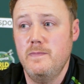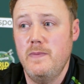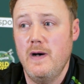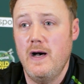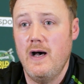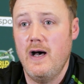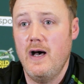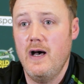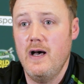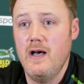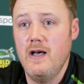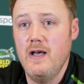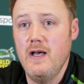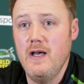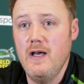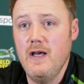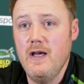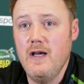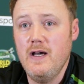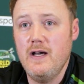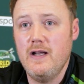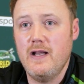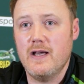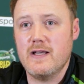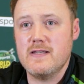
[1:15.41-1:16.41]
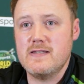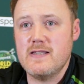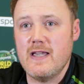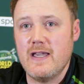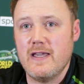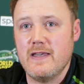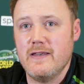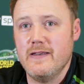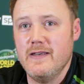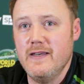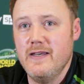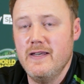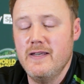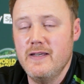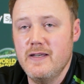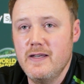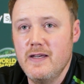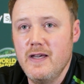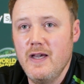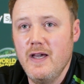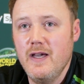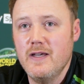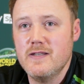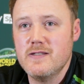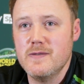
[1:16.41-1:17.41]
But like I say,
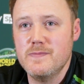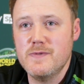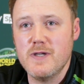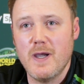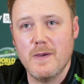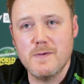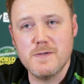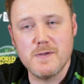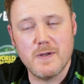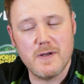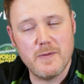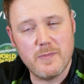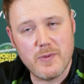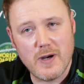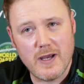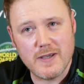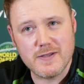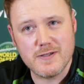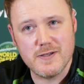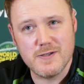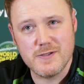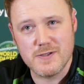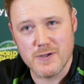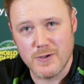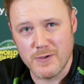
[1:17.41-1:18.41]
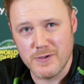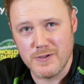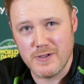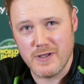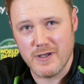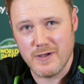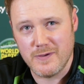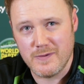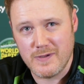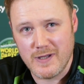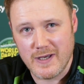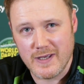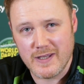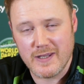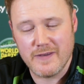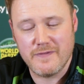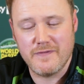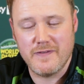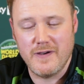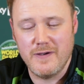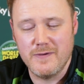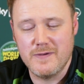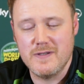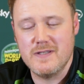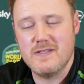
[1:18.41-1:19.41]
sometimes when the pressure is on you, like, your
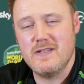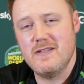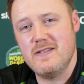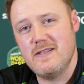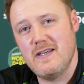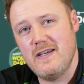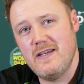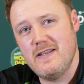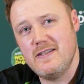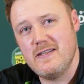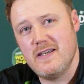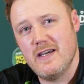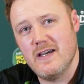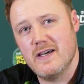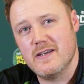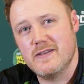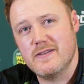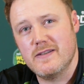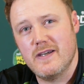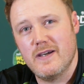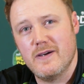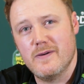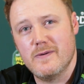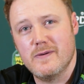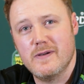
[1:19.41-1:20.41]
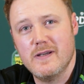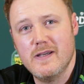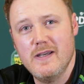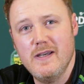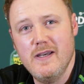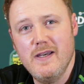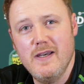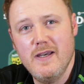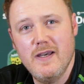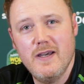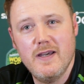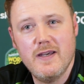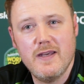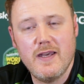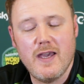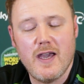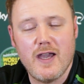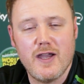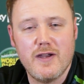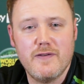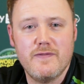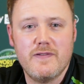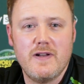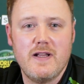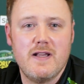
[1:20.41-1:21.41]
focus is easier. So, yeah,
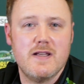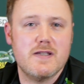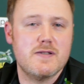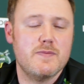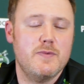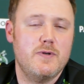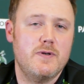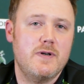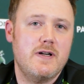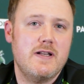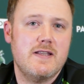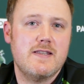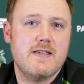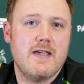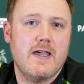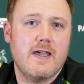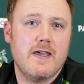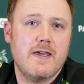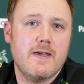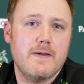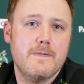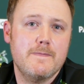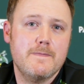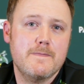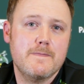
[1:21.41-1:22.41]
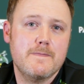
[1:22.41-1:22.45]
hopefully there's more in the tank.